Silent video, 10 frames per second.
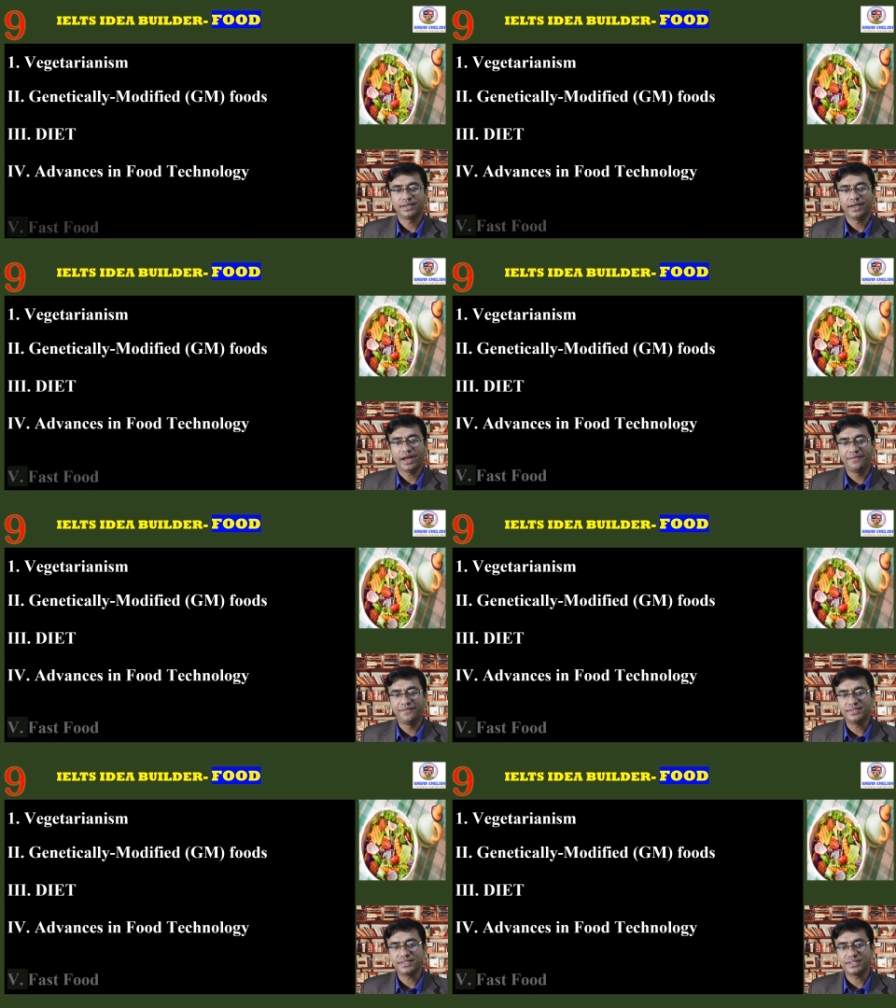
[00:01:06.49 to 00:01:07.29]

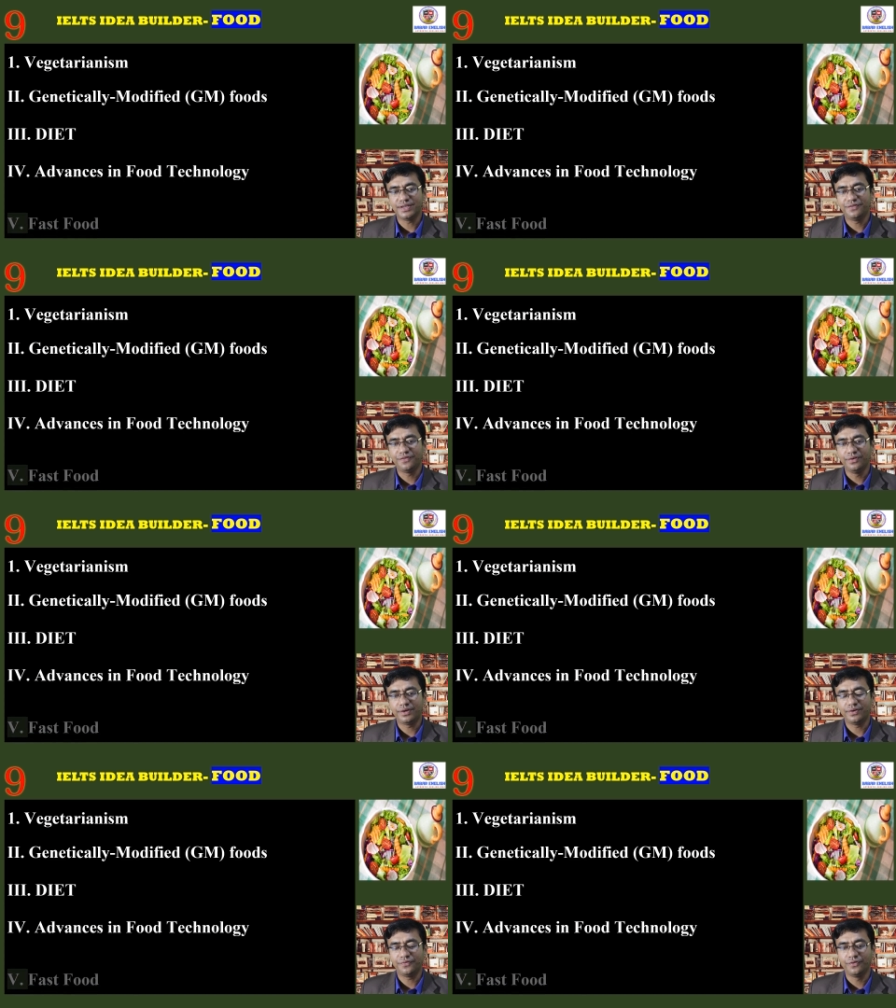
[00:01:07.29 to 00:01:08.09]
advances in
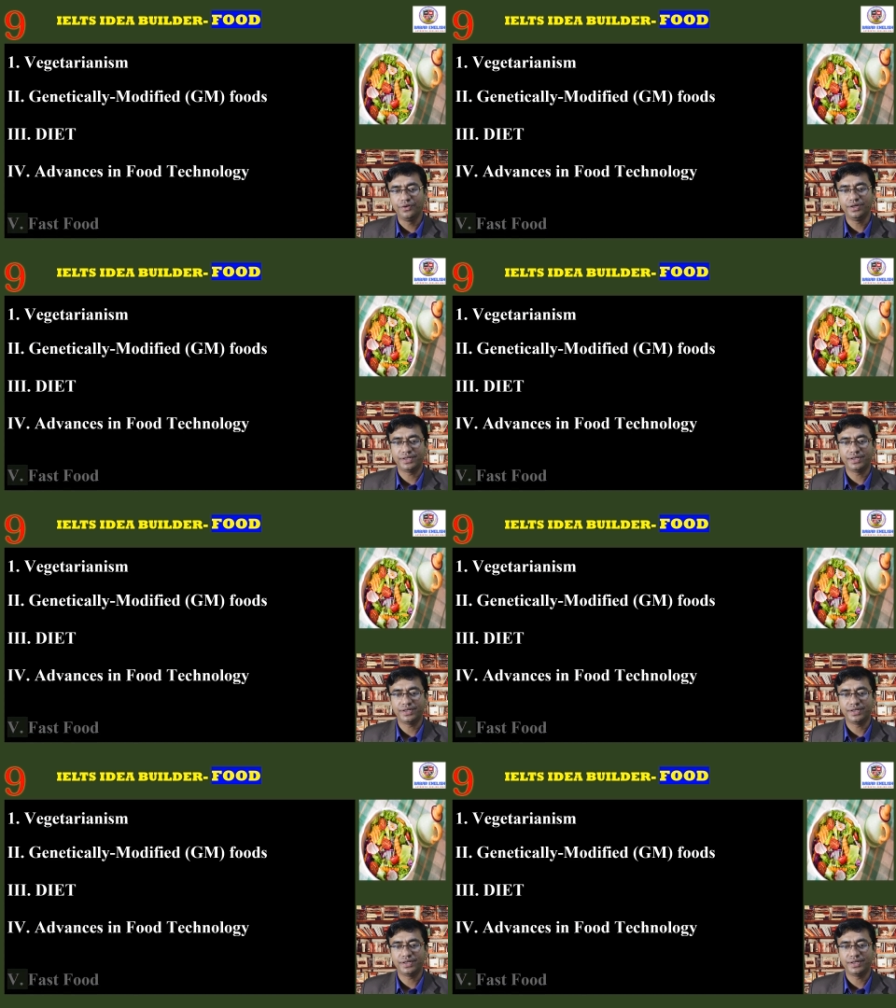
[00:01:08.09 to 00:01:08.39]
food